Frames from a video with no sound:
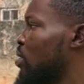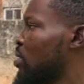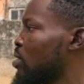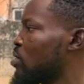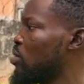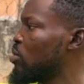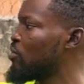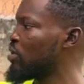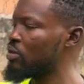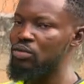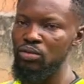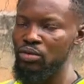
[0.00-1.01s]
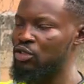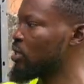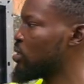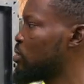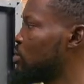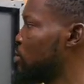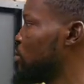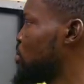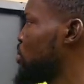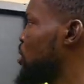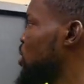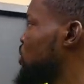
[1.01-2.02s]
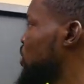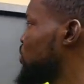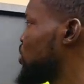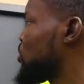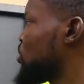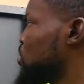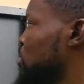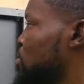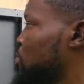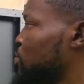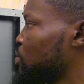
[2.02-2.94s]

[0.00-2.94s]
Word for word: Okay, come over to check the other specifications.